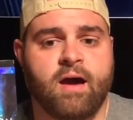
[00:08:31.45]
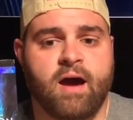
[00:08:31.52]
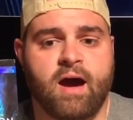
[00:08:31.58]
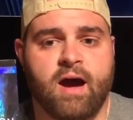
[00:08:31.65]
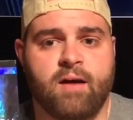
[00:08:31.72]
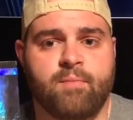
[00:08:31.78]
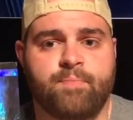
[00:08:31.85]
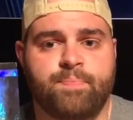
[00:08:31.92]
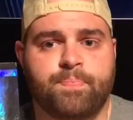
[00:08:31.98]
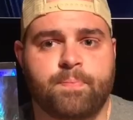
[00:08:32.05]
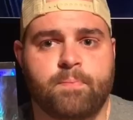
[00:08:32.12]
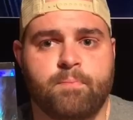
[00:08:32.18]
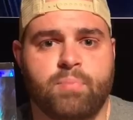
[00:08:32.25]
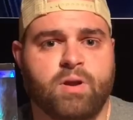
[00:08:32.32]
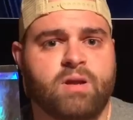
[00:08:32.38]
But
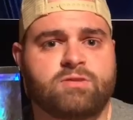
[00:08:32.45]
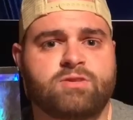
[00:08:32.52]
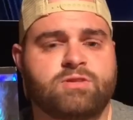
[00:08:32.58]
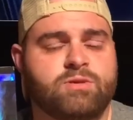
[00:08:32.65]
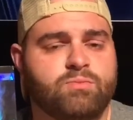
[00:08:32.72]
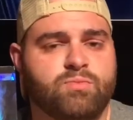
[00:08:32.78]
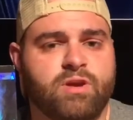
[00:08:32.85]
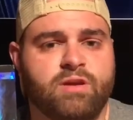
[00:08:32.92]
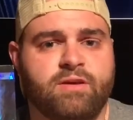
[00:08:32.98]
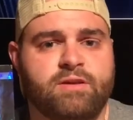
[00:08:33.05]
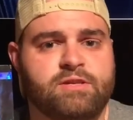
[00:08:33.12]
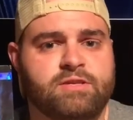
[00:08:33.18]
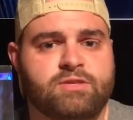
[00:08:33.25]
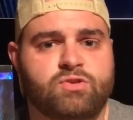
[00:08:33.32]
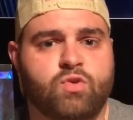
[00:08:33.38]
also some really
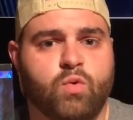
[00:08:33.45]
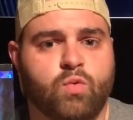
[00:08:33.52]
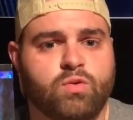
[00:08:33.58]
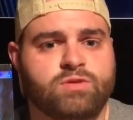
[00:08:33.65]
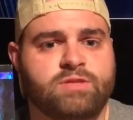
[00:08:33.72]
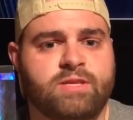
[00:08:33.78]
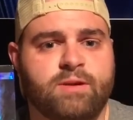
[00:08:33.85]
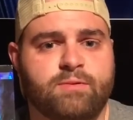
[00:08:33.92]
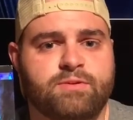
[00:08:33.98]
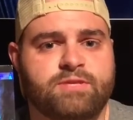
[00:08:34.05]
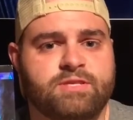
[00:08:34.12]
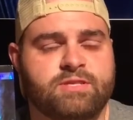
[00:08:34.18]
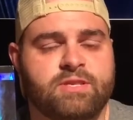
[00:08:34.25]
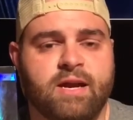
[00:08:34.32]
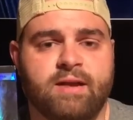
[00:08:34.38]
just cool
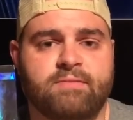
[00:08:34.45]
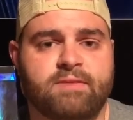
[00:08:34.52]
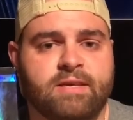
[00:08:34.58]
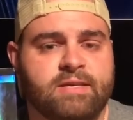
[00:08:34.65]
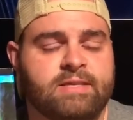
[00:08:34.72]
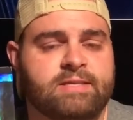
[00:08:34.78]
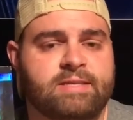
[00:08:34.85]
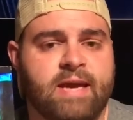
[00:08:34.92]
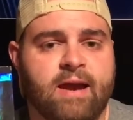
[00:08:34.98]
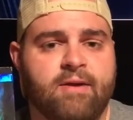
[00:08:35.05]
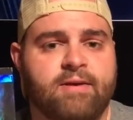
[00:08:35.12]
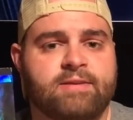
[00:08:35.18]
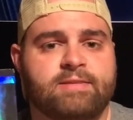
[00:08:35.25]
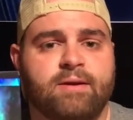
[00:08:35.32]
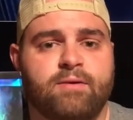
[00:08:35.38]
sequences. Not everything is
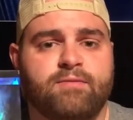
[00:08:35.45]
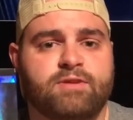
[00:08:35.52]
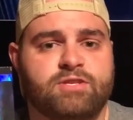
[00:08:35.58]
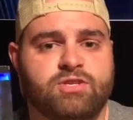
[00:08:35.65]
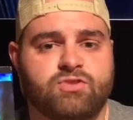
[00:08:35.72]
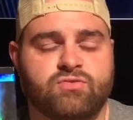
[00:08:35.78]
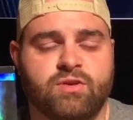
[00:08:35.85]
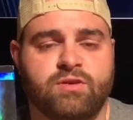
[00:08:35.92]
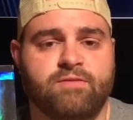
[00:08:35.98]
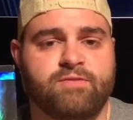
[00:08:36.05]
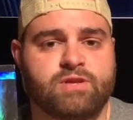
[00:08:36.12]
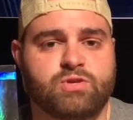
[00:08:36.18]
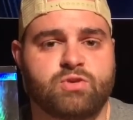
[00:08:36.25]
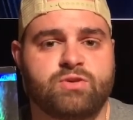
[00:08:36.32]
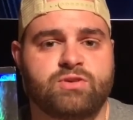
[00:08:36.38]
scary. Some of it's just really
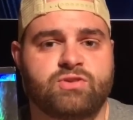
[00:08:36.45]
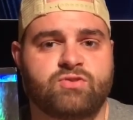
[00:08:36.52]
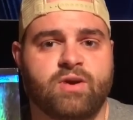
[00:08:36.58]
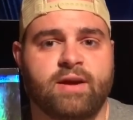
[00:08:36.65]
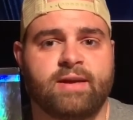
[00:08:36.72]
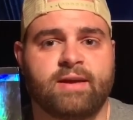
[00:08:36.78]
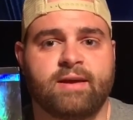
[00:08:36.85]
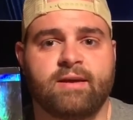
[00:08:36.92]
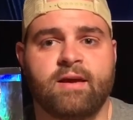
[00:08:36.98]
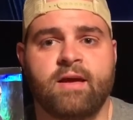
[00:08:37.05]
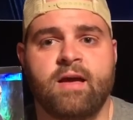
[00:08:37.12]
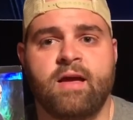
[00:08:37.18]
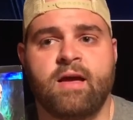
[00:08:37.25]
visually striking.